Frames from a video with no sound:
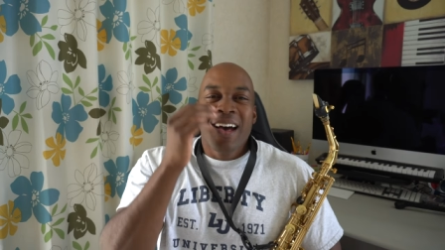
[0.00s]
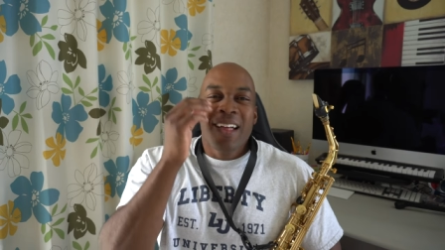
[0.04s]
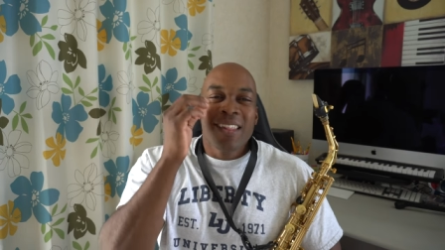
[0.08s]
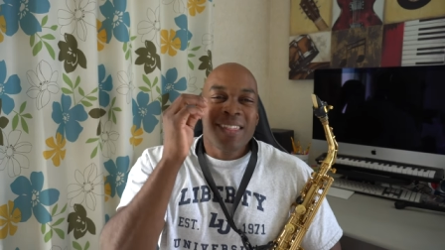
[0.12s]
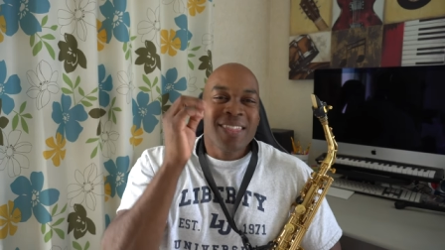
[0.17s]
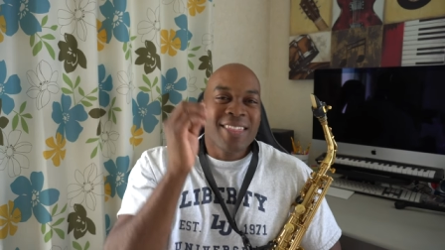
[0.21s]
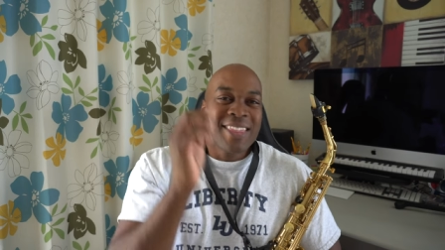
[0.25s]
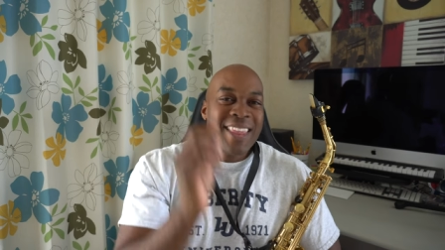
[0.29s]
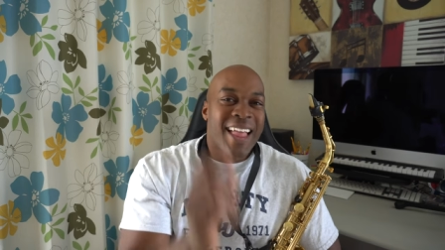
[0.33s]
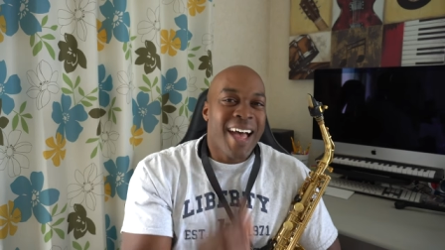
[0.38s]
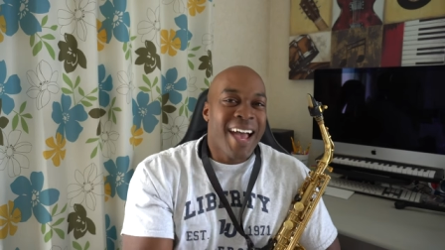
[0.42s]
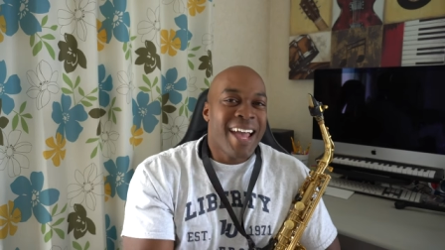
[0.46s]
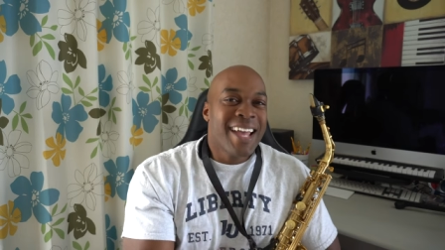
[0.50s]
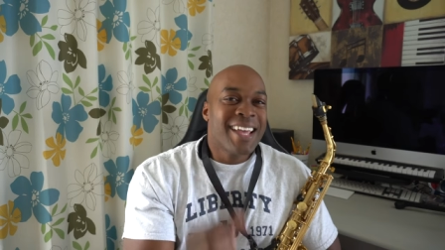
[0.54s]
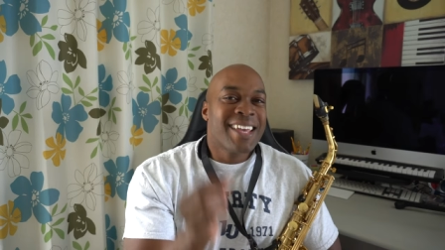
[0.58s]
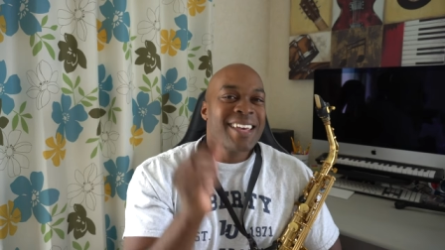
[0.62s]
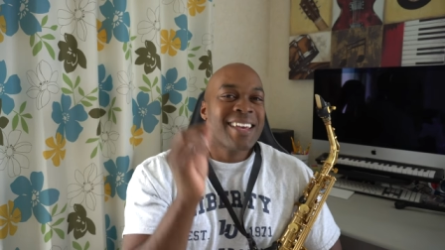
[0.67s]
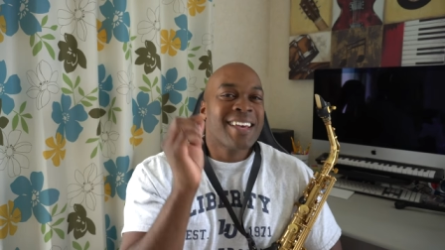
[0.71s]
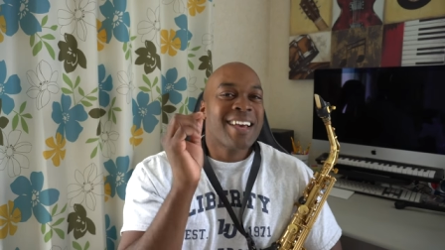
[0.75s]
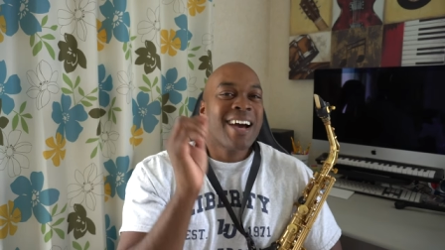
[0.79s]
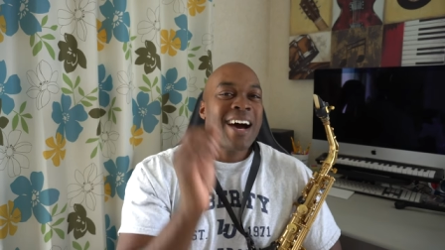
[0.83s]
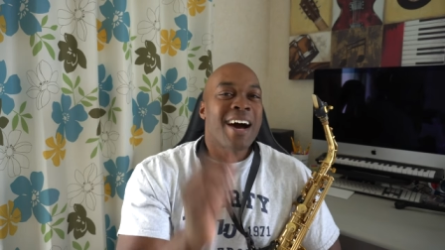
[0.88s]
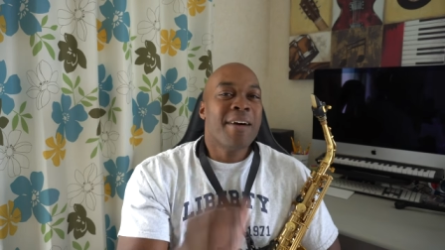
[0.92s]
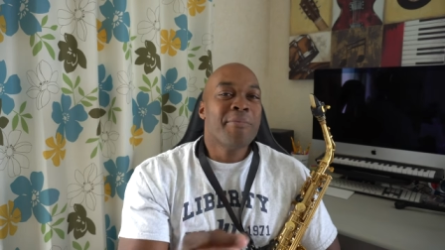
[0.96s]

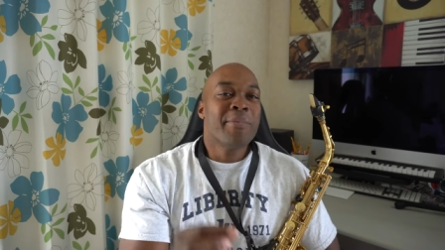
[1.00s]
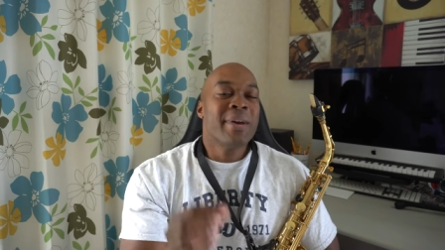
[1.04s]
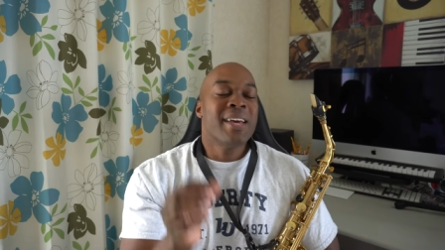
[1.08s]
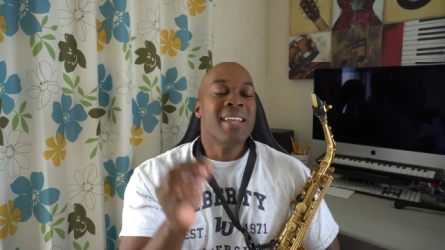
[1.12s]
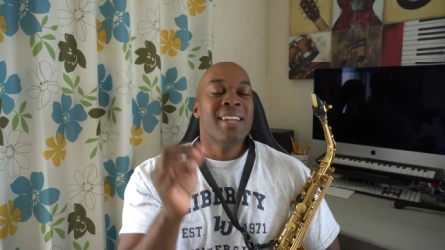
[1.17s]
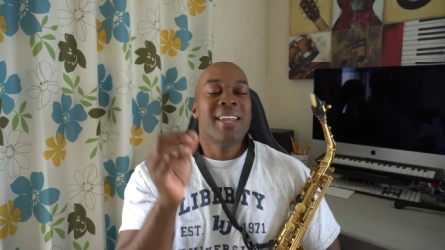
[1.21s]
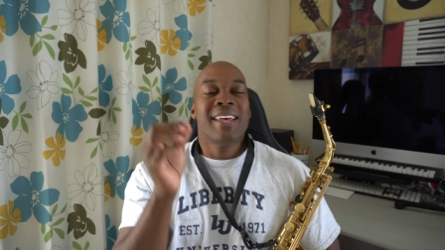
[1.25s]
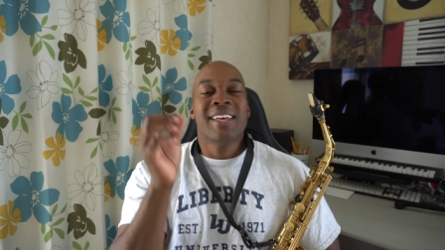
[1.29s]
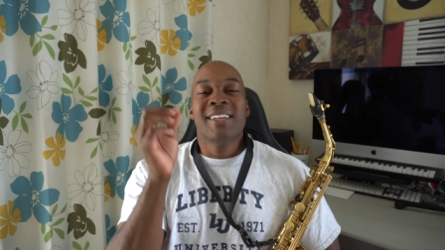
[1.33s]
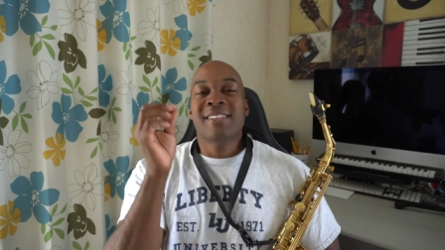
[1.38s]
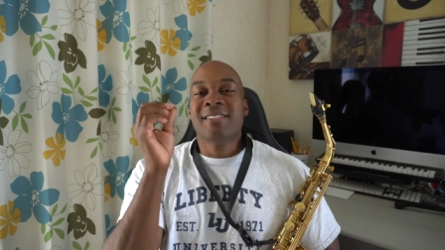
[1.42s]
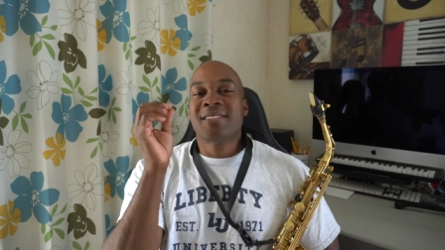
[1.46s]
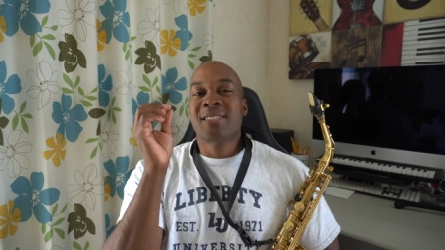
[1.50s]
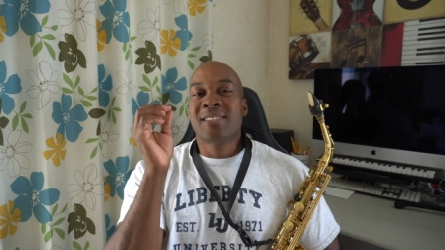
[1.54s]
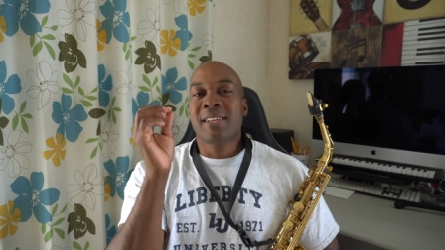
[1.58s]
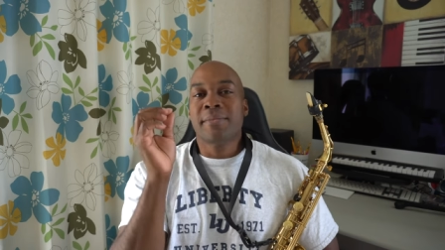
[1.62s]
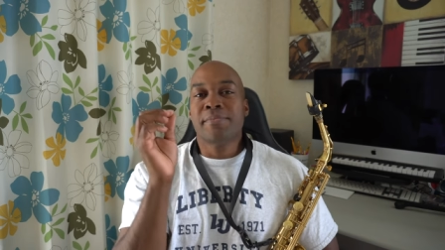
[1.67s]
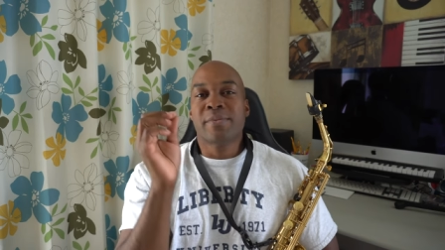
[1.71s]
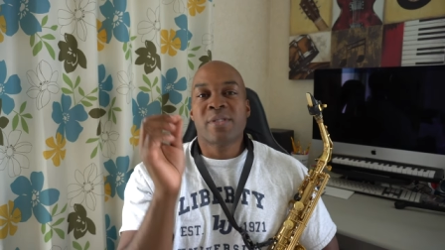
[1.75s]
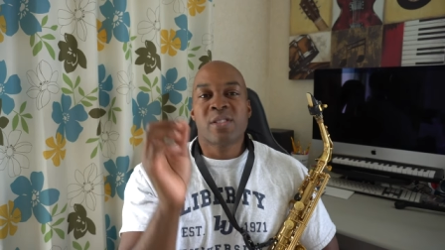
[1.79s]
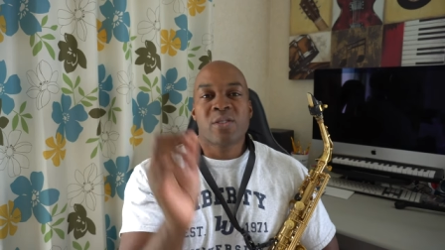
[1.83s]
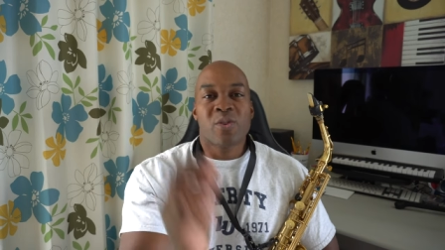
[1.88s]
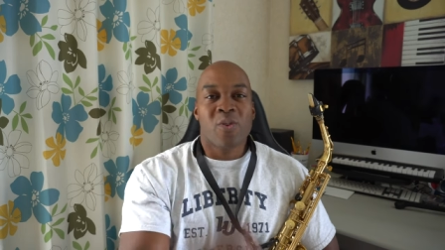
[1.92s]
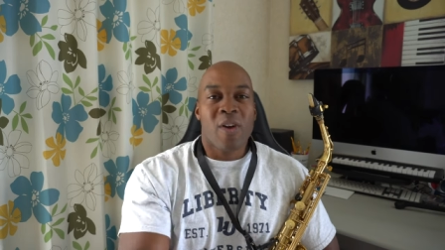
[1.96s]
like, comment, and
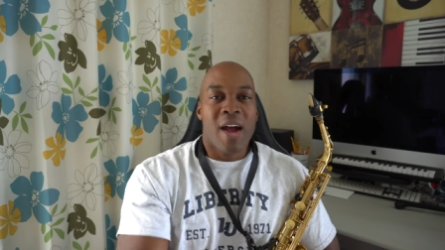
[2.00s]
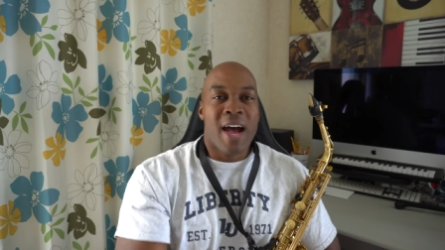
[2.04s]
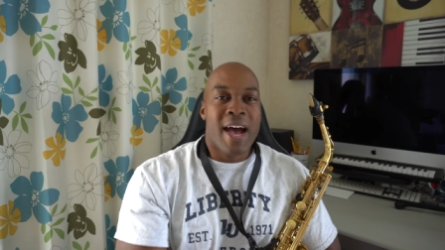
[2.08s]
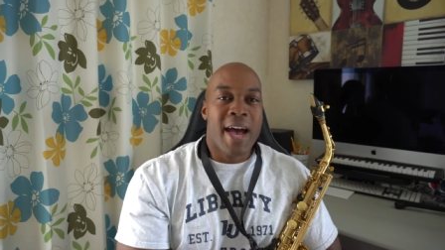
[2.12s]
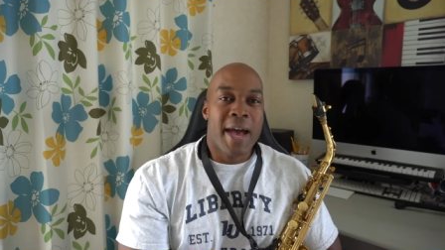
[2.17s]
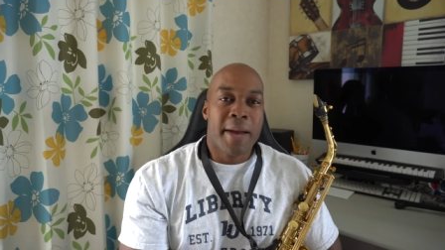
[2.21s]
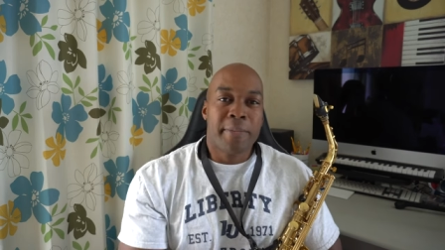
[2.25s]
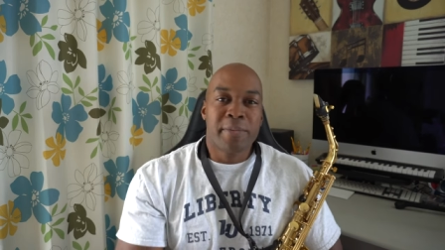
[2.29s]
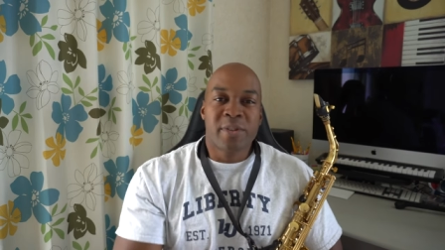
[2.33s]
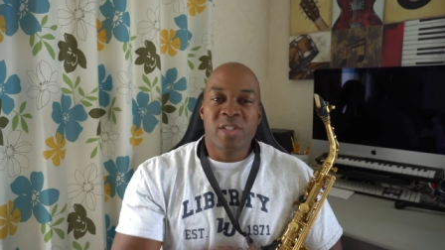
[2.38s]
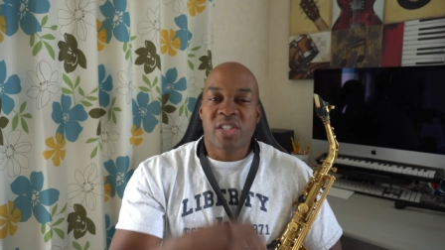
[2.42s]
subscribe.